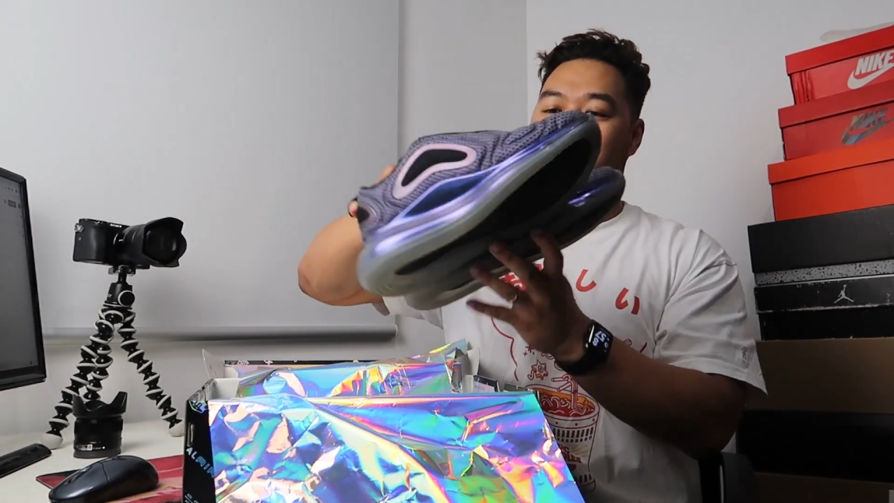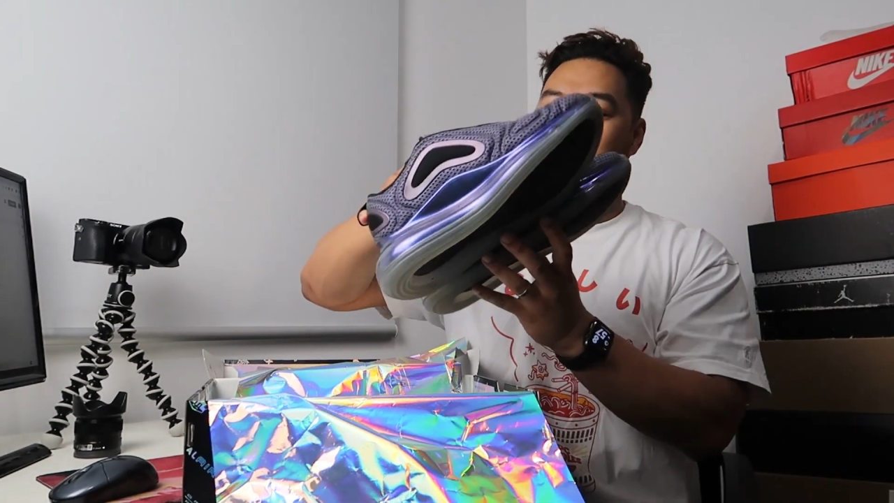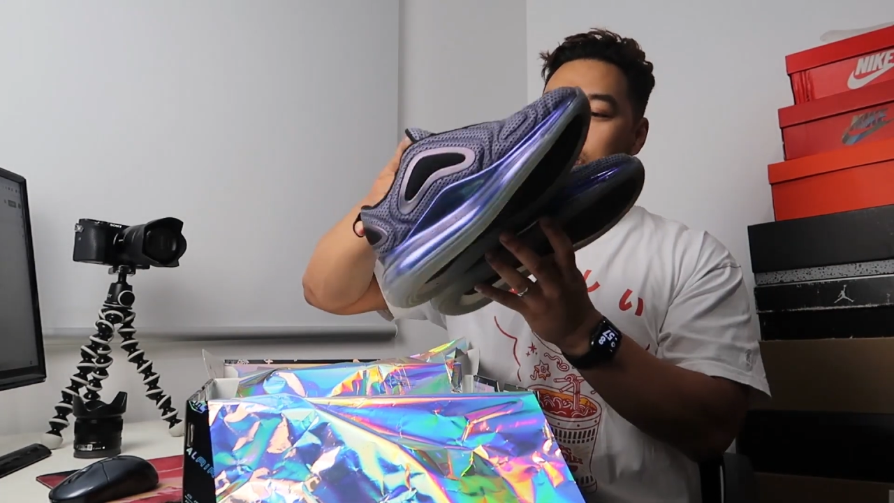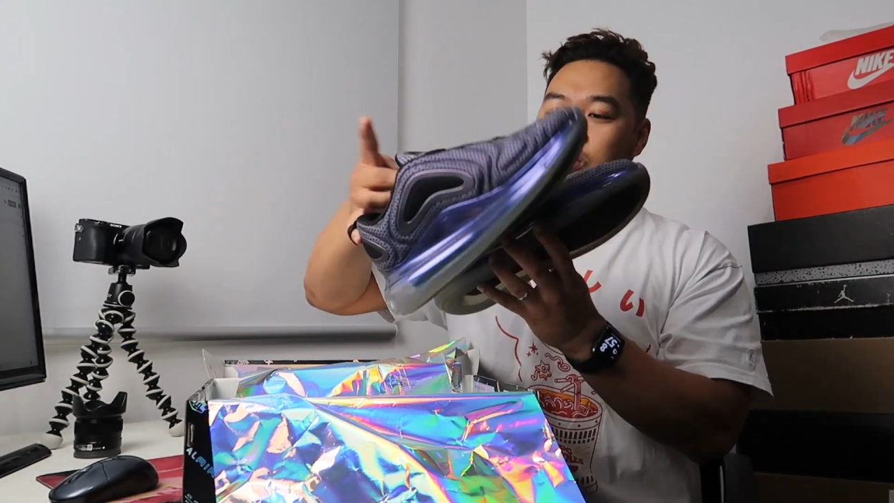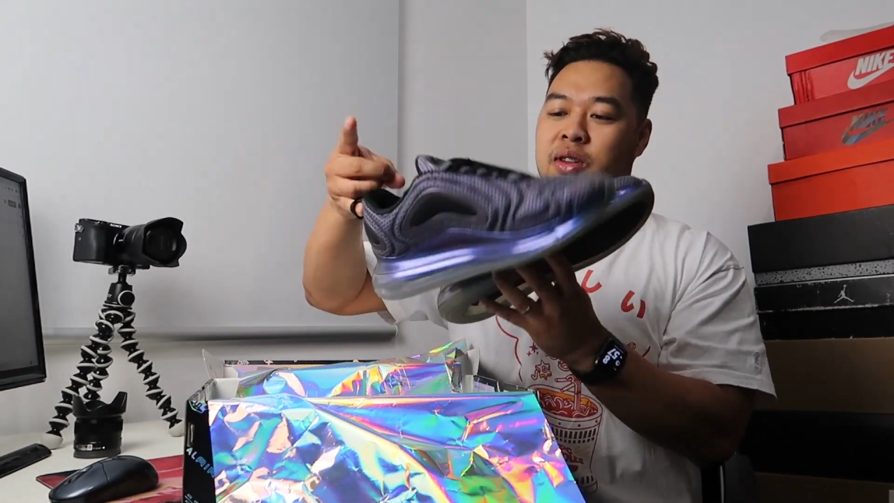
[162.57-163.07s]

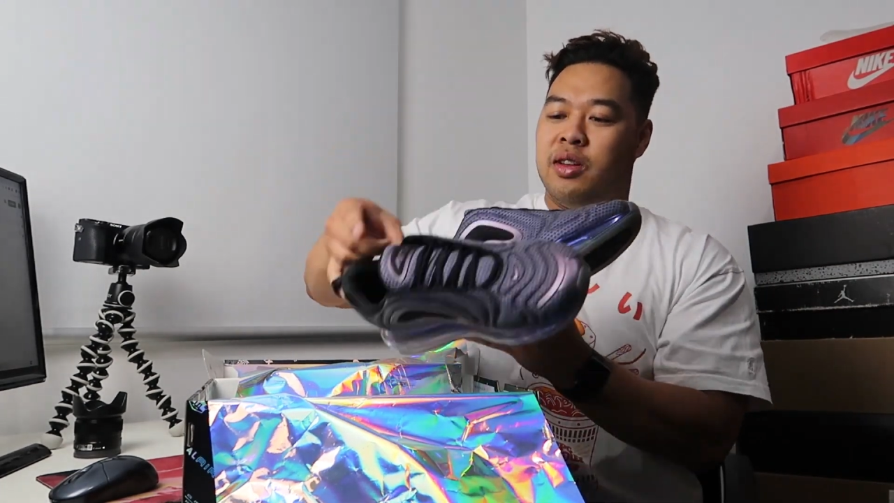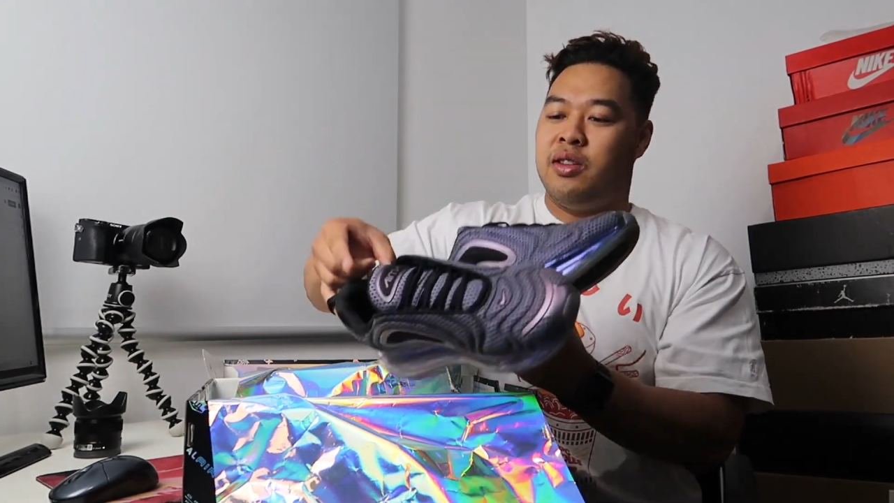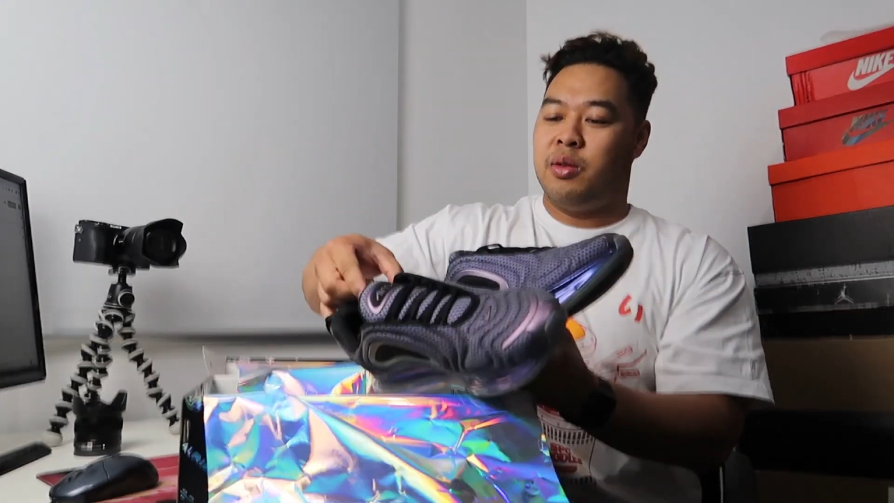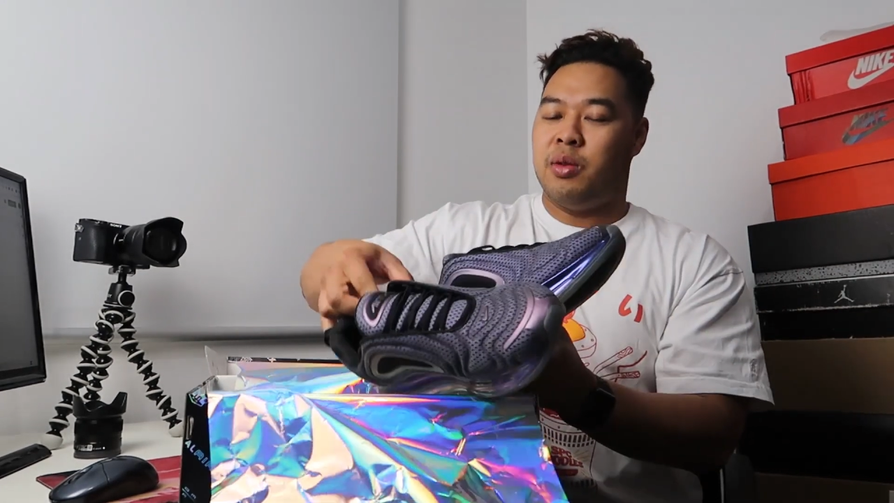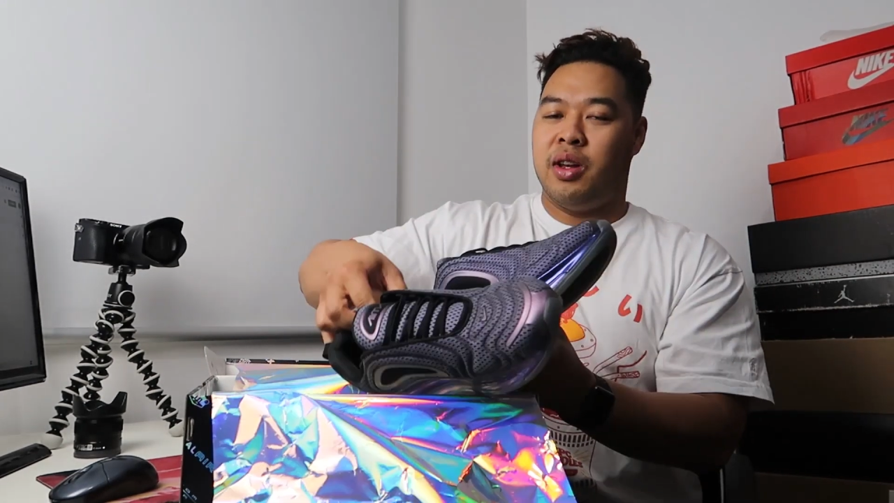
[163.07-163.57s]
Oops,
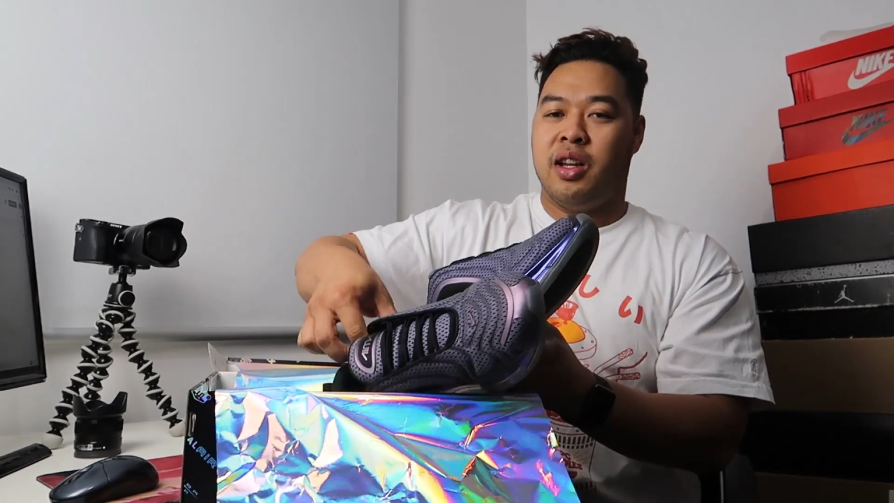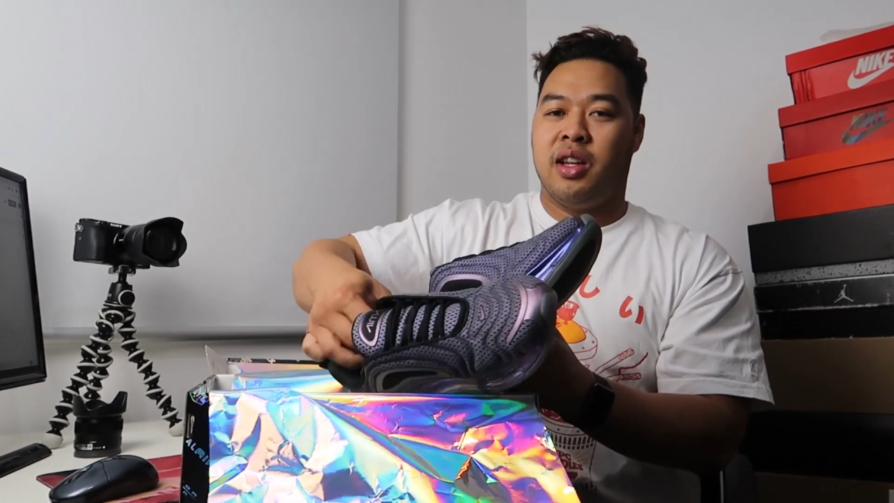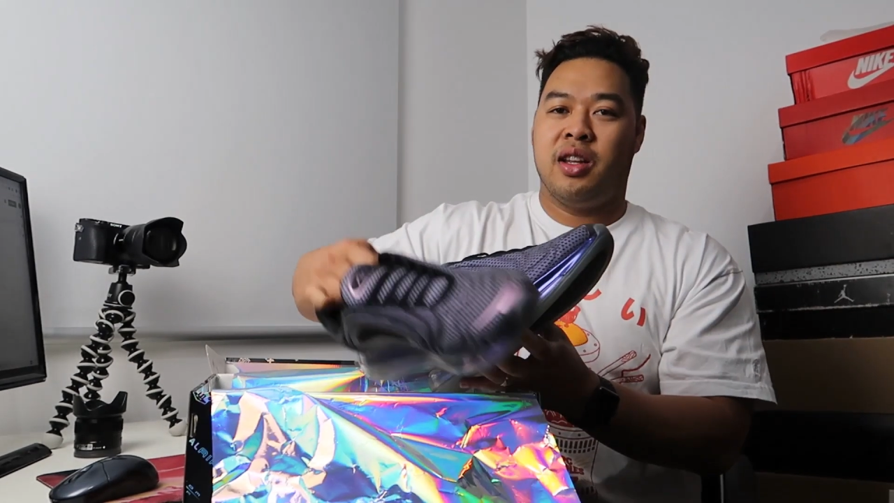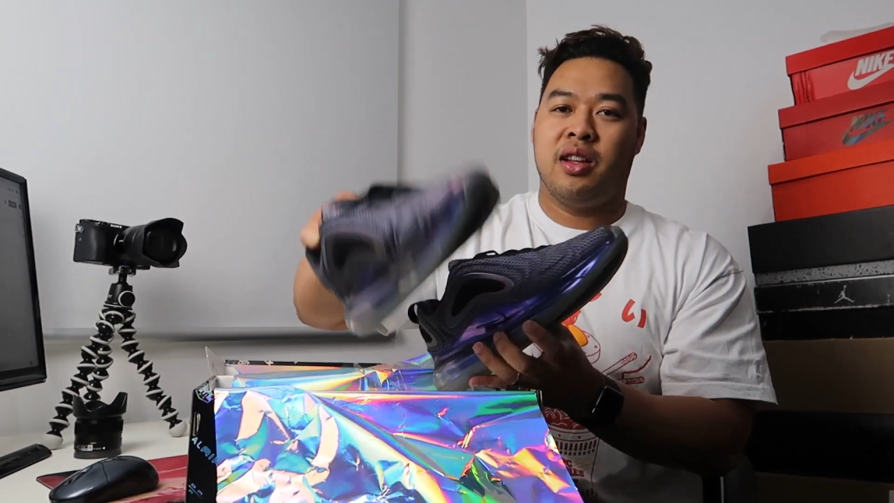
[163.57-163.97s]
it's this way.